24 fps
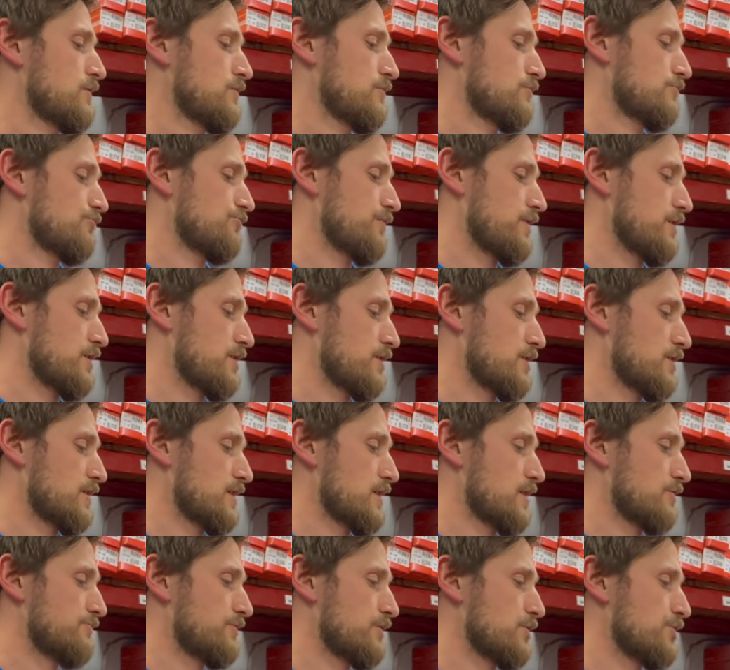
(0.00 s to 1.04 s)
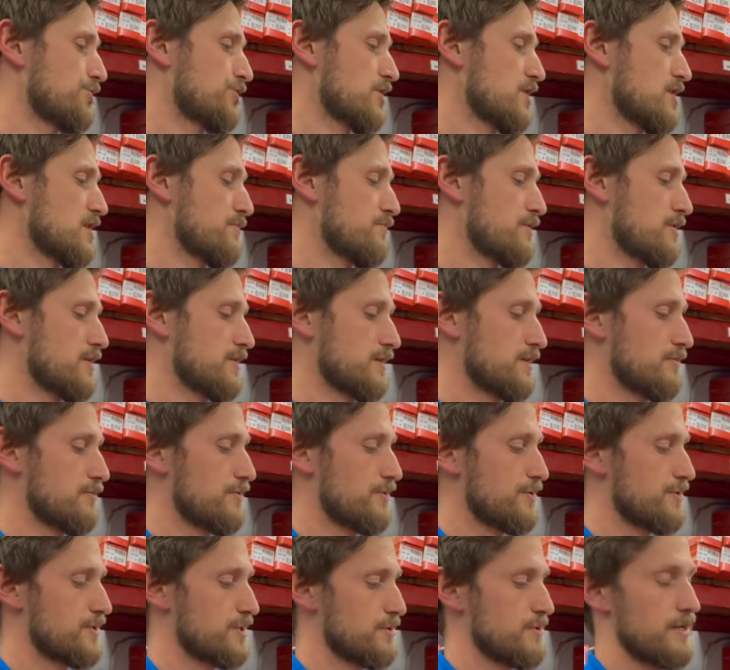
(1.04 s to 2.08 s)
rear shock part
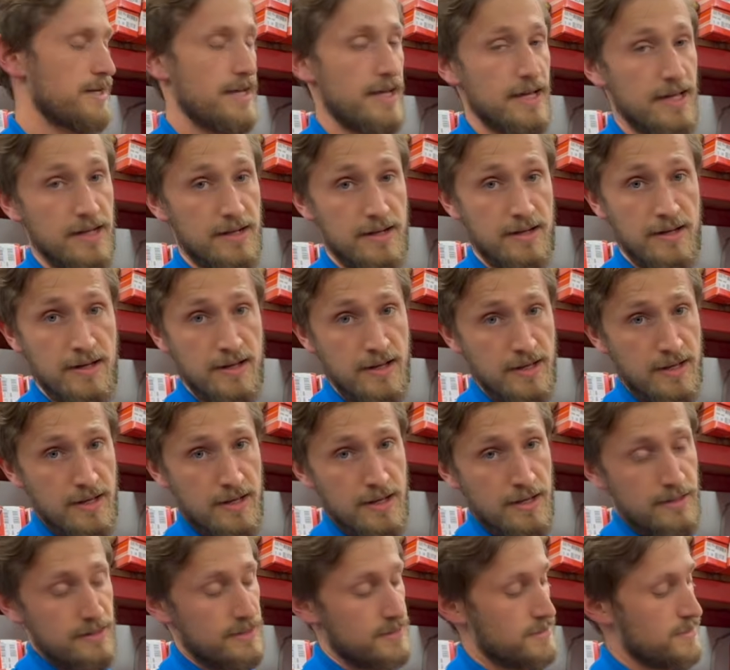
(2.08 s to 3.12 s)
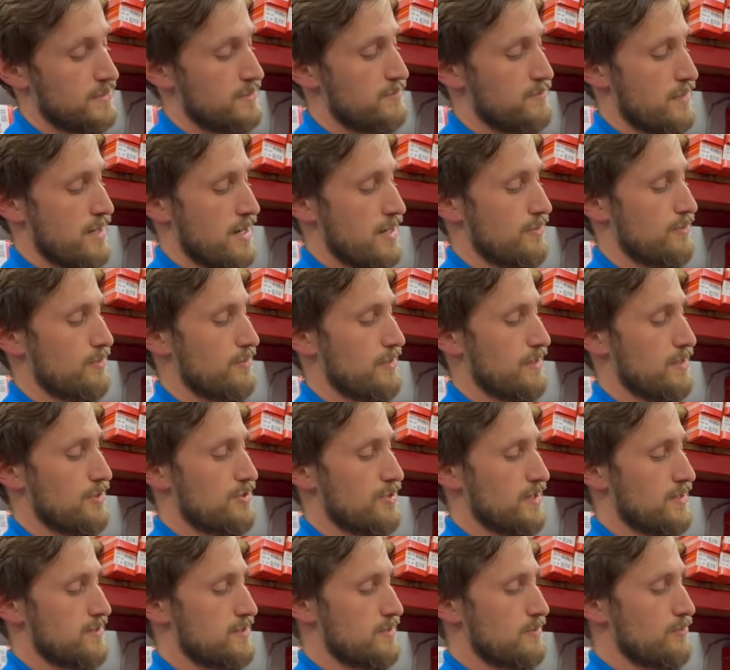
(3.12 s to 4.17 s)
numbers. So again, this is manually
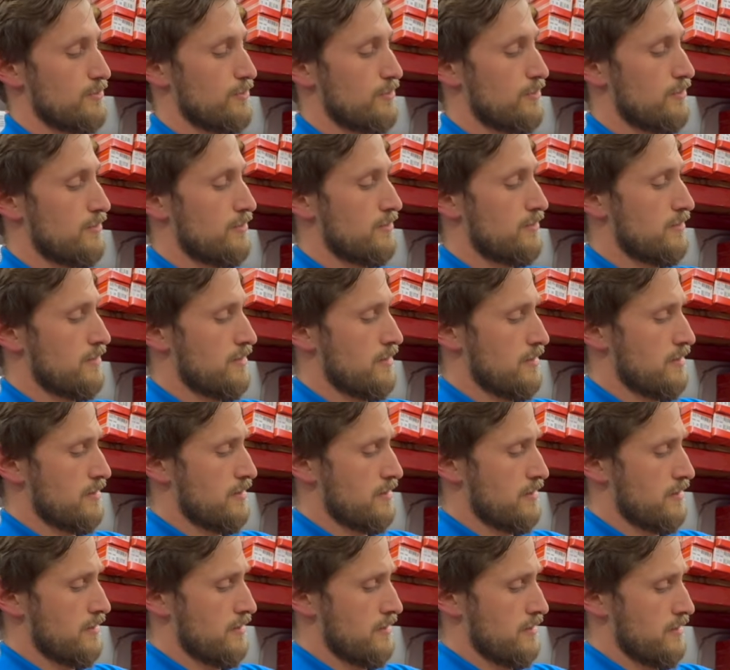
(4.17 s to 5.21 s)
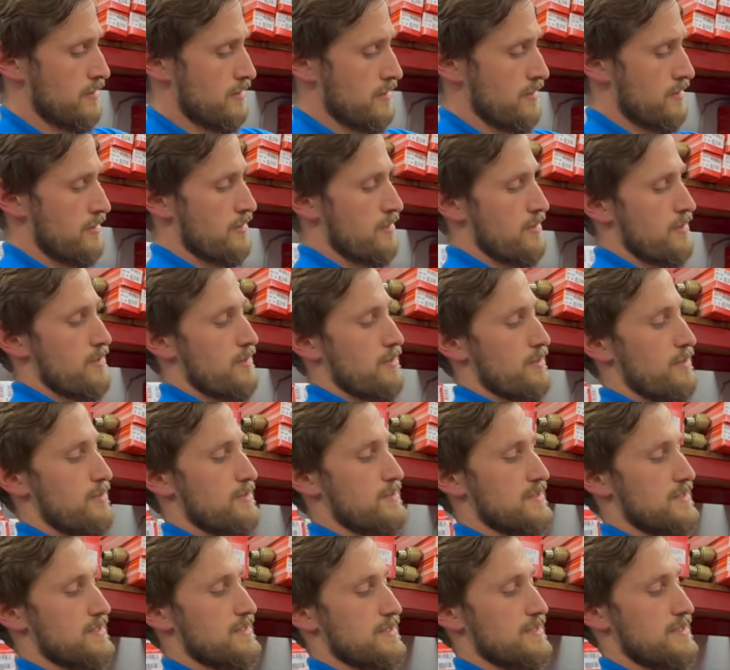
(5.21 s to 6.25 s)
adjustable.
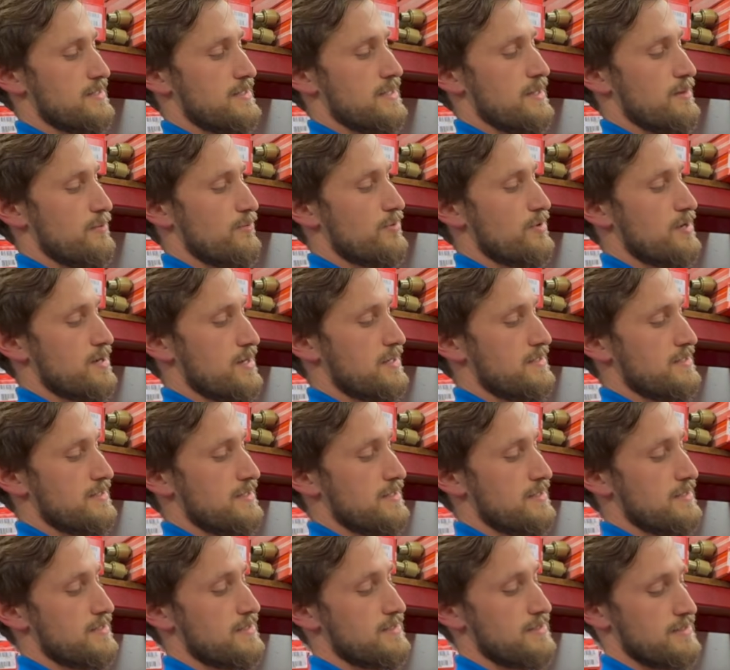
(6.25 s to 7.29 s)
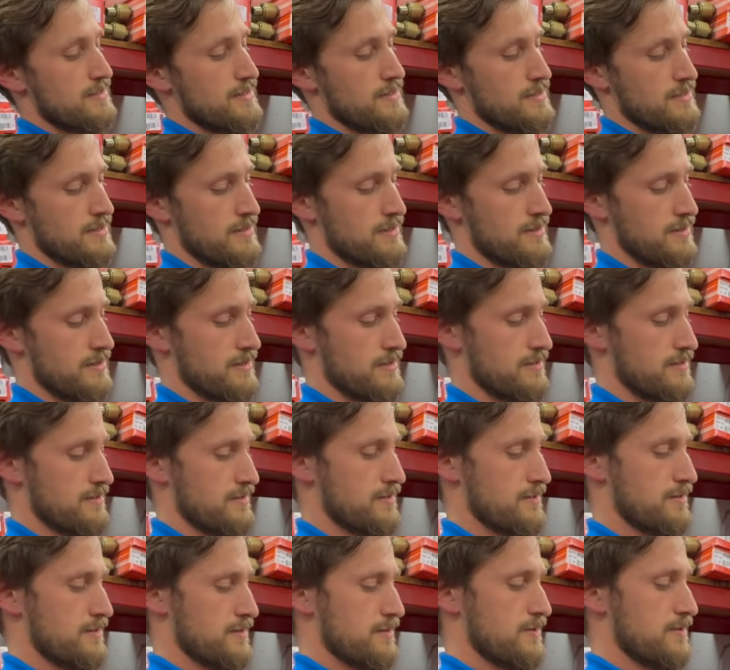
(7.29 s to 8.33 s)
Uses the same process.
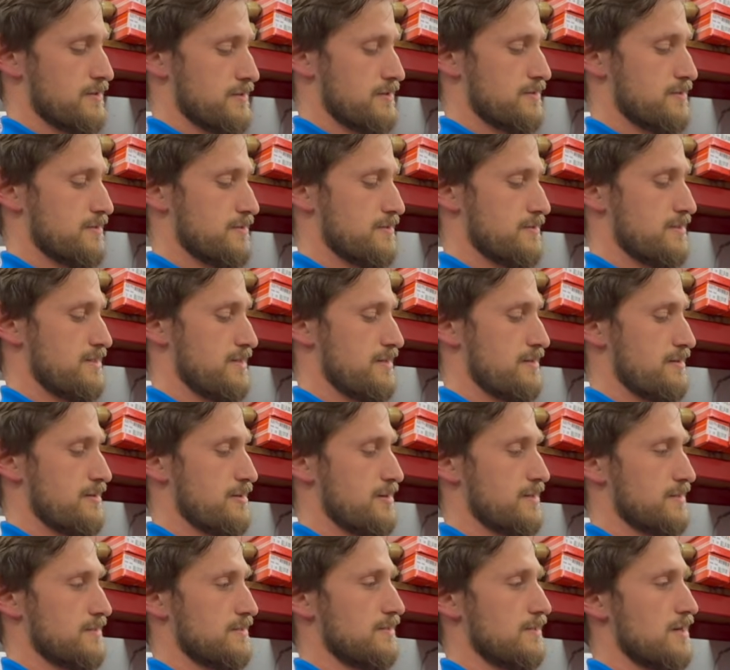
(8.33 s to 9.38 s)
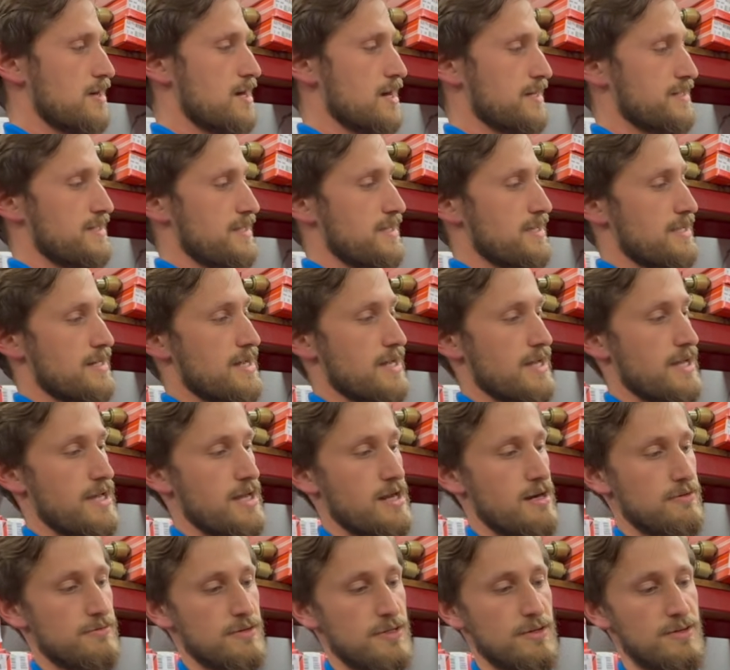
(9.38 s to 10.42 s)
So see there, it's locked in. I
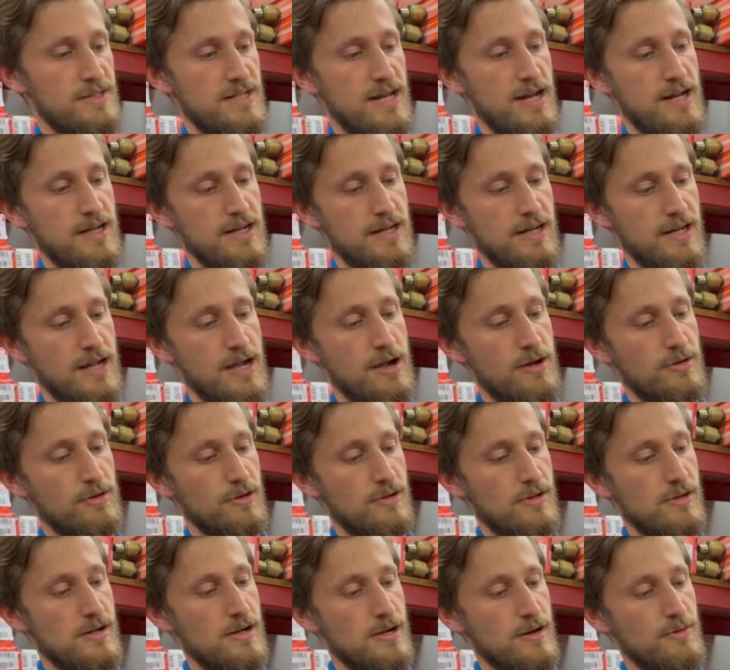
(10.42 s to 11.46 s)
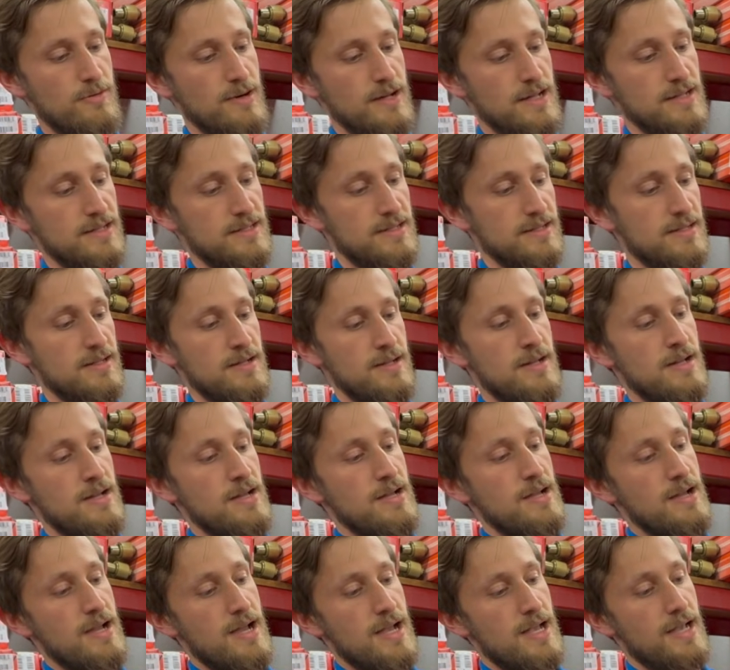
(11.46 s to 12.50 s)
can't rotate it counterclockwise.
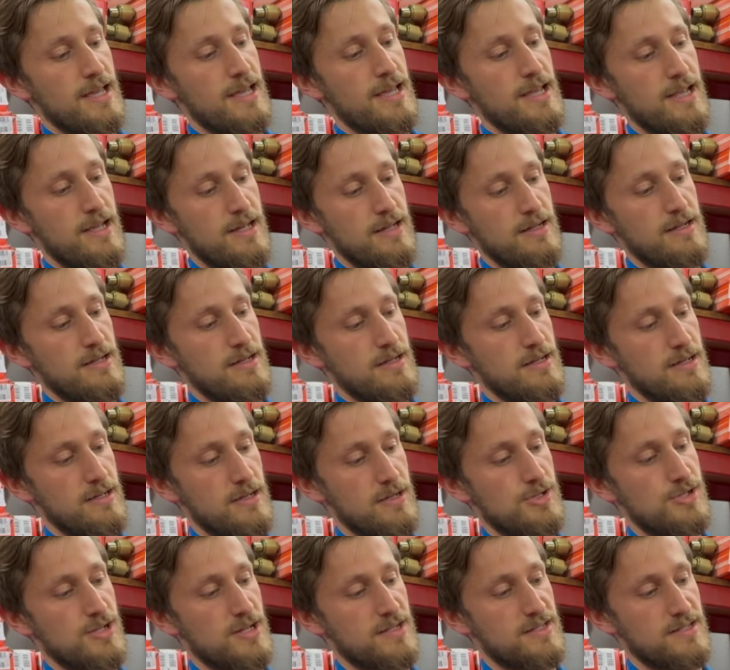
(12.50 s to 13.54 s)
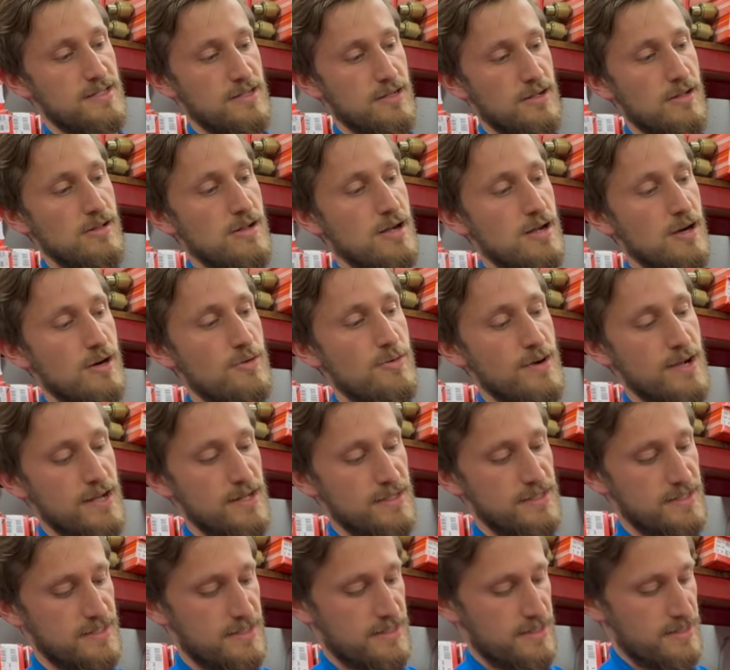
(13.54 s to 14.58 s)
I can adjust it
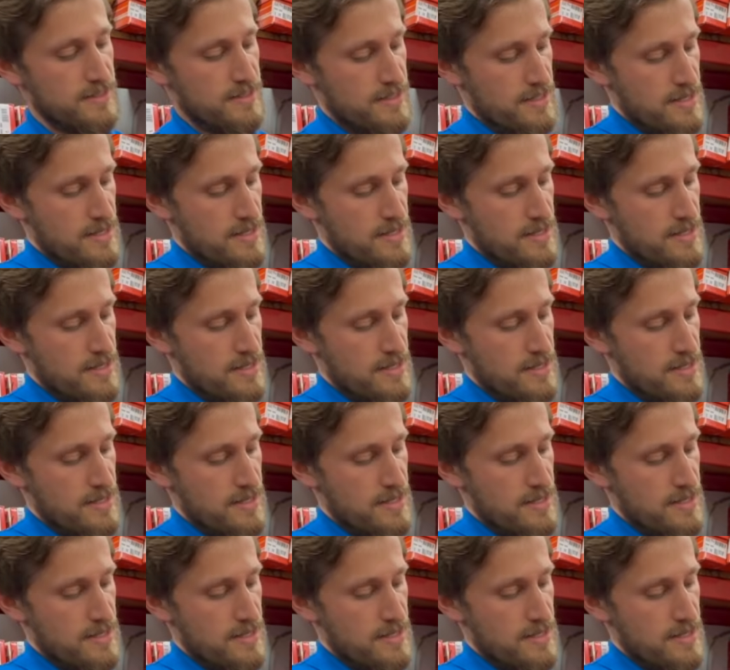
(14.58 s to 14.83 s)
clockwise to